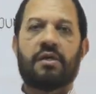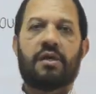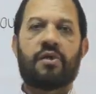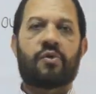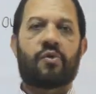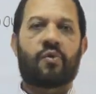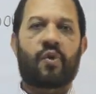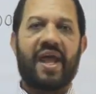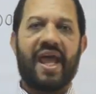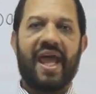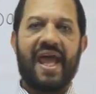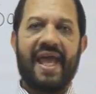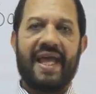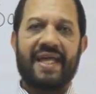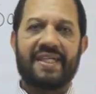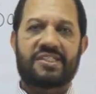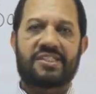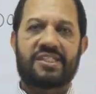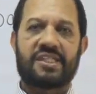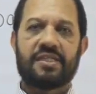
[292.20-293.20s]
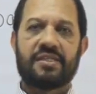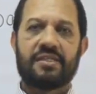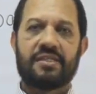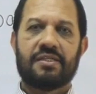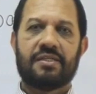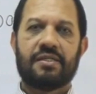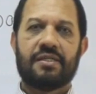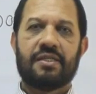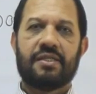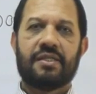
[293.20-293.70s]

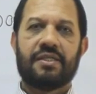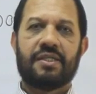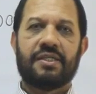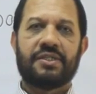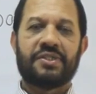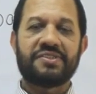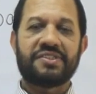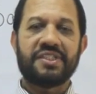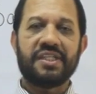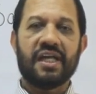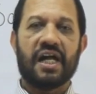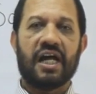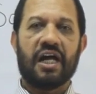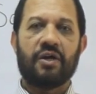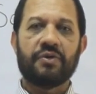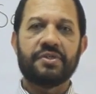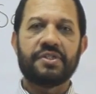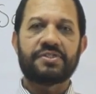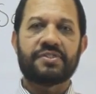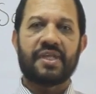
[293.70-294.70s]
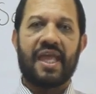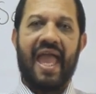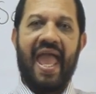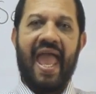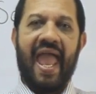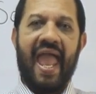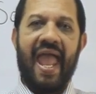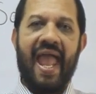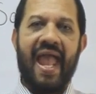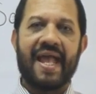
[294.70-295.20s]
rat. You see how is
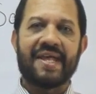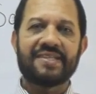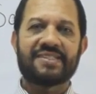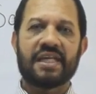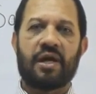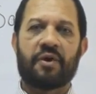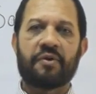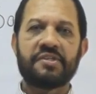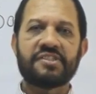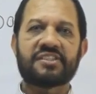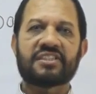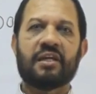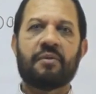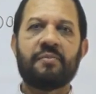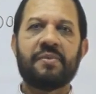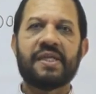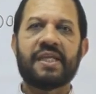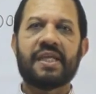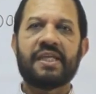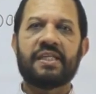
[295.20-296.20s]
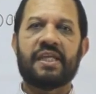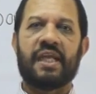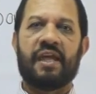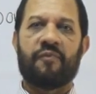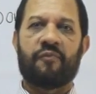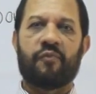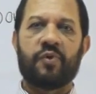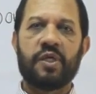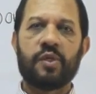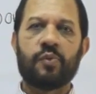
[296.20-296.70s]
A sound is coming in
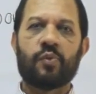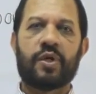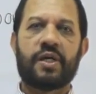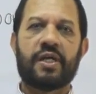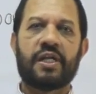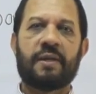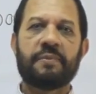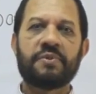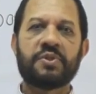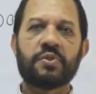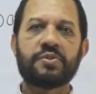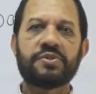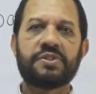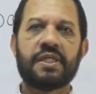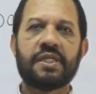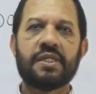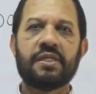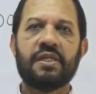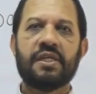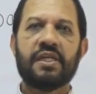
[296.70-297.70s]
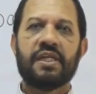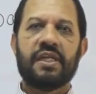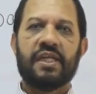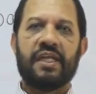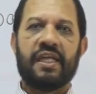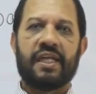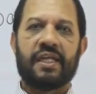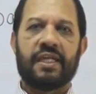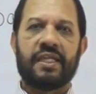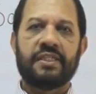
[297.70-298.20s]
every word I'm using in,